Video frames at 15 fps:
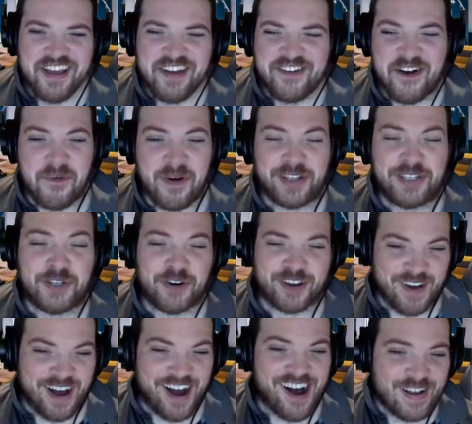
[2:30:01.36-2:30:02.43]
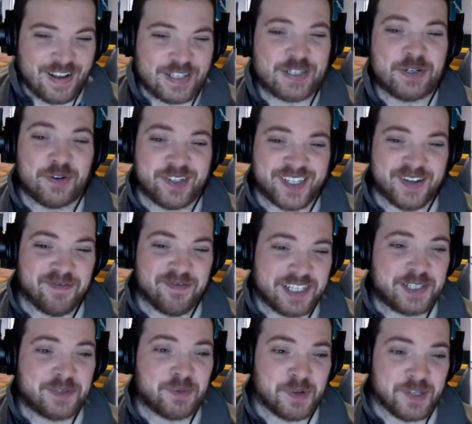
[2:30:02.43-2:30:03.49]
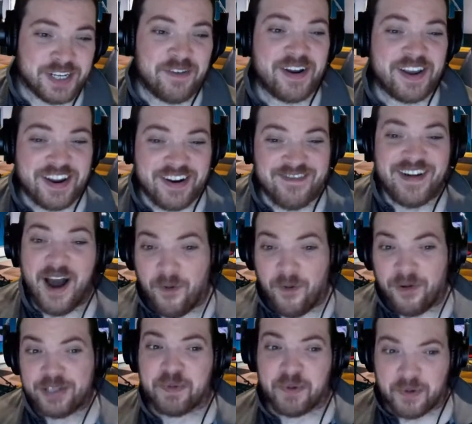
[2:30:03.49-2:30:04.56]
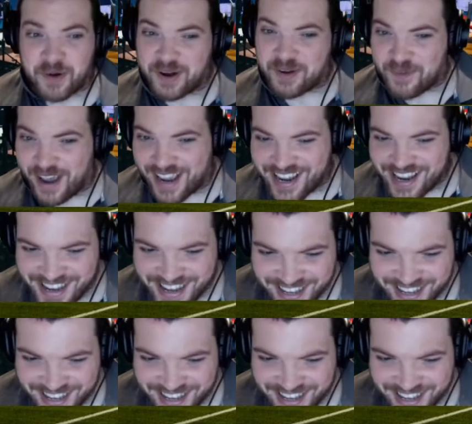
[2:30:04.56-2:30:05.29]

When we're talking about Arsenal's Invincibles here, you know it's boring, mate.